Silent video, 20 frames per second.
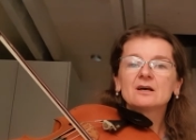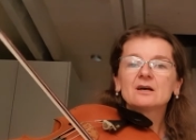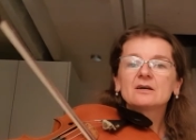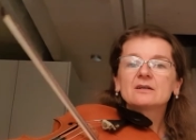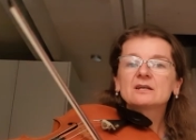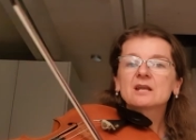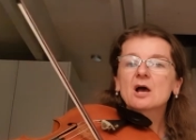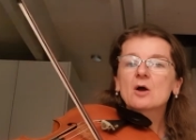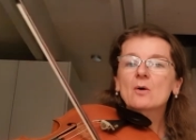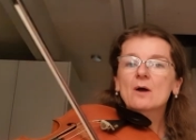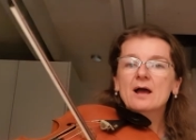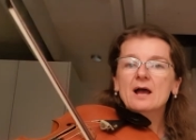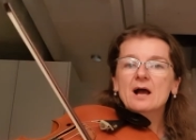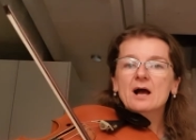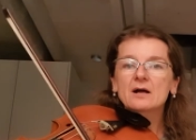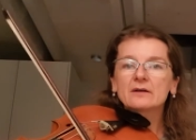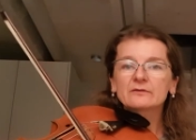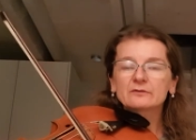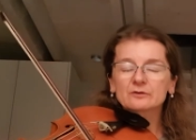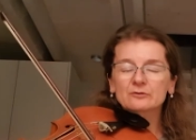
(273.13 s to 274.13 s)
Now I
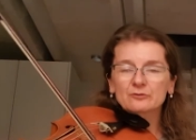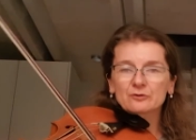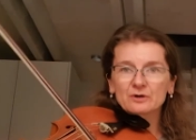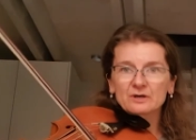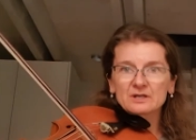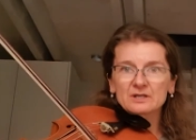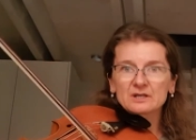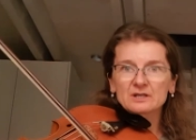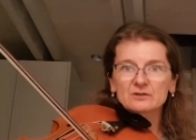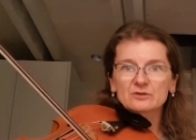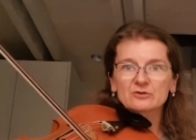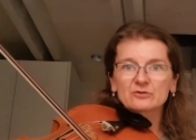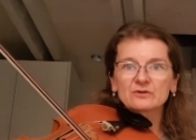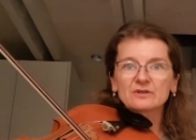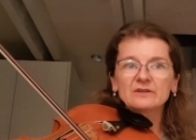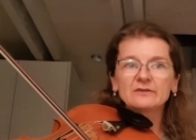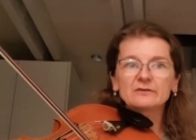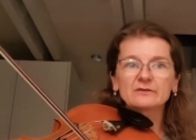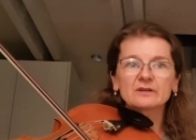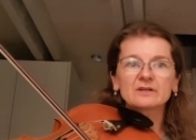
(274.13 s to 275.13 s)
ask for an
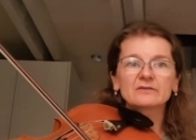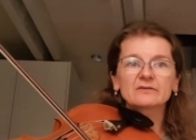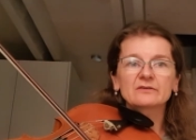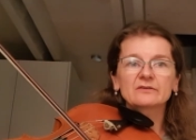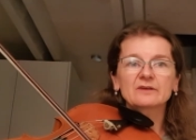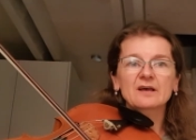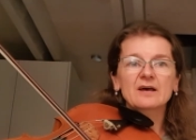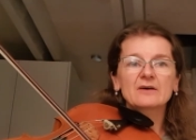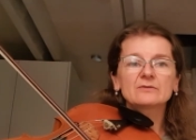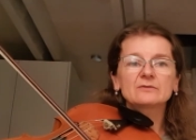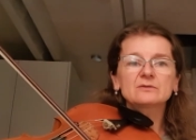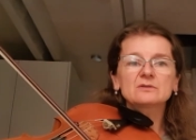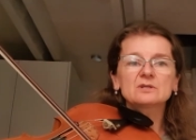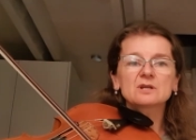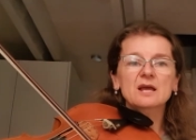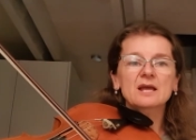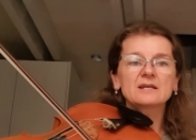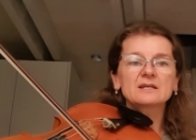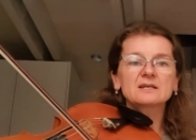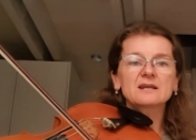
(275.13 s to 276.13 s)
increase in sound,
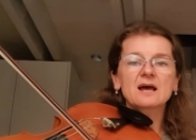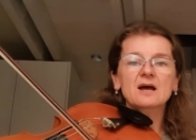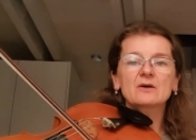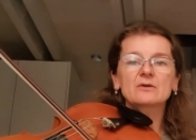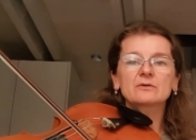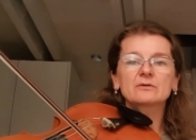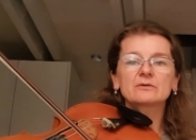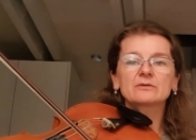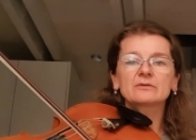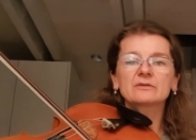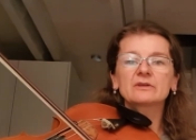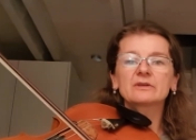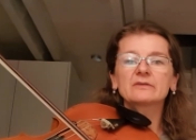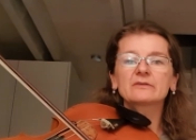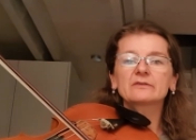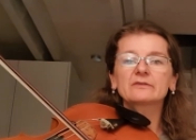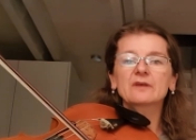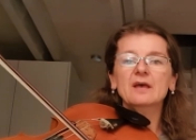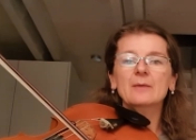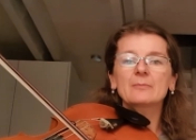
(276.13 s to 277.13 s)
and now this
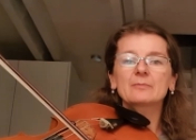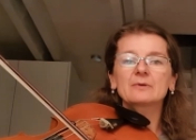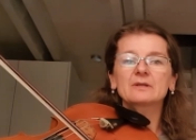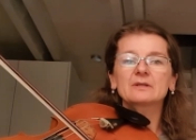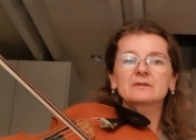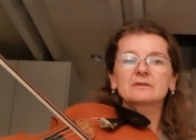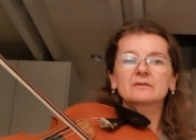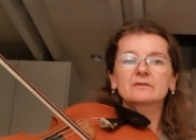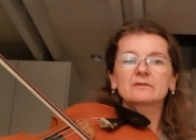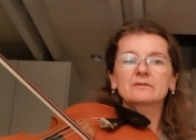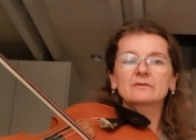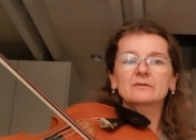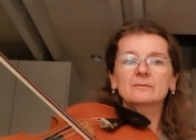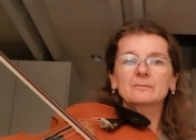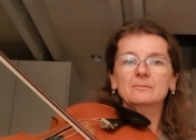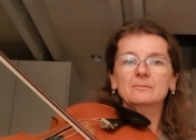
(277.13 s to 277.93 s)
happens.